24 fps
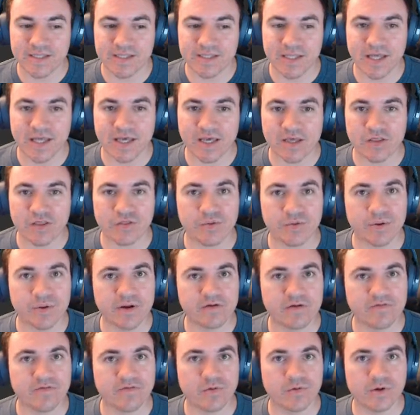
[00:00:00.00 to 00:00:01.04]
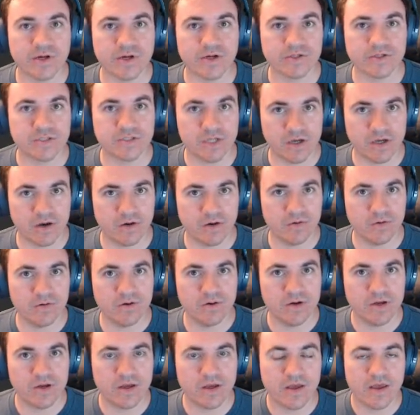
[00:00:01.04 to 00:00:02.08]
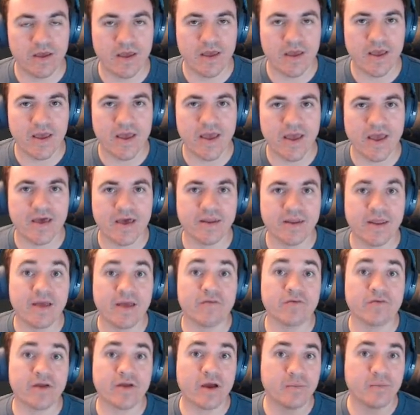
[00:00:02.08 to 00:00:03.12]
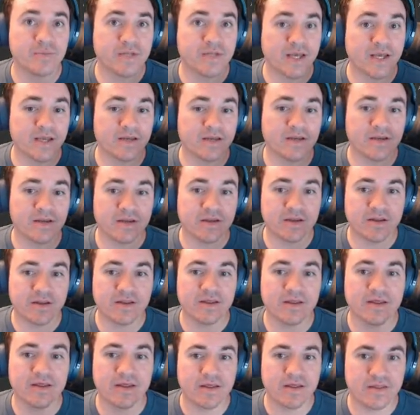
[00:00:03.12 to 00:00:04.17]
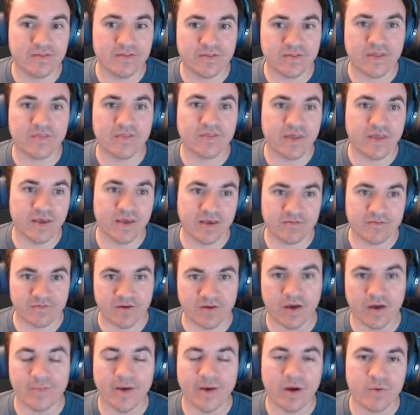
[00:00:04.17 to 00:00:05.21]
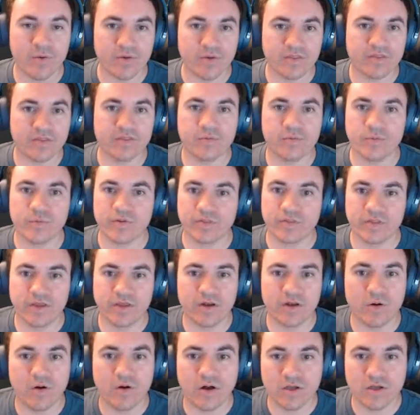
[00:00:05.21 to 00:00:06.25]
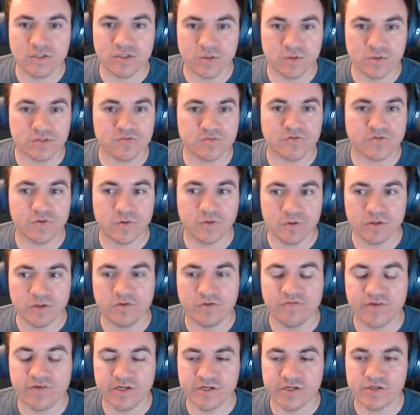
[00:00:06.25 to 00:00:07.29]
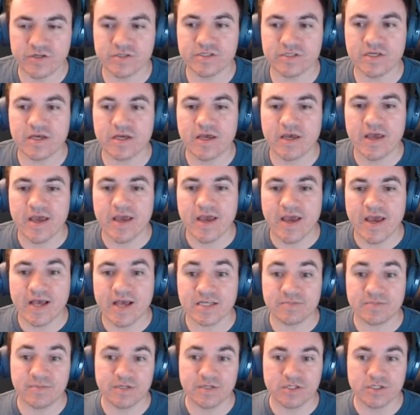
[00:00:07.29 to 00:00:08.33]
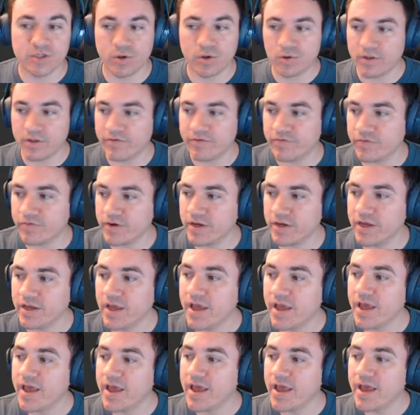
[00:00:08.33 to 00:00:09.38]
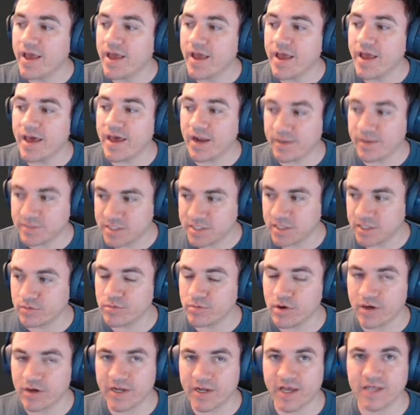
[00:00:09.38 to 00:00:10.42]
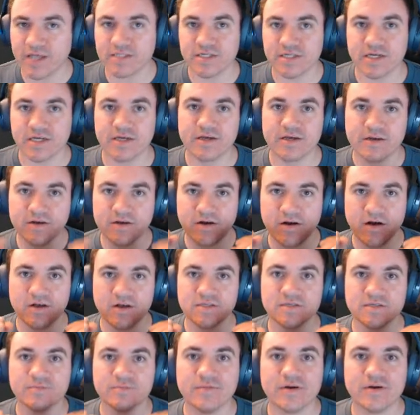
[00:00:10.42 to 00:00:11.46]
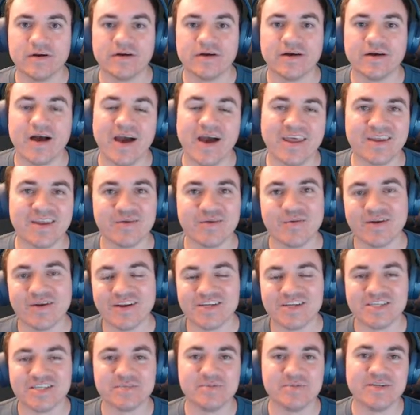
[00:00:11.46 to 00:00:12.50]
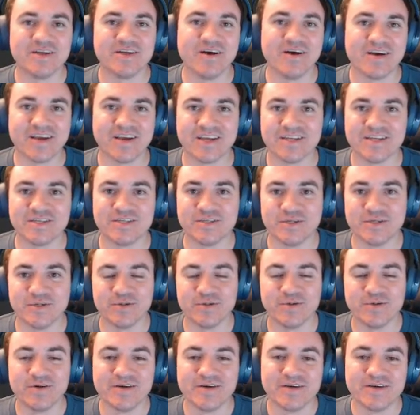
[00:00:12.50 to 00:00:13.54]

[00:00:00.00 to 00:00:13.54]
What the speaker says: like 3 or 4 years ago, and every update that they have come out with all sorts of cool new features has been totally free, and I'm still broadcasting. Awesome. I didn't want to just be talking to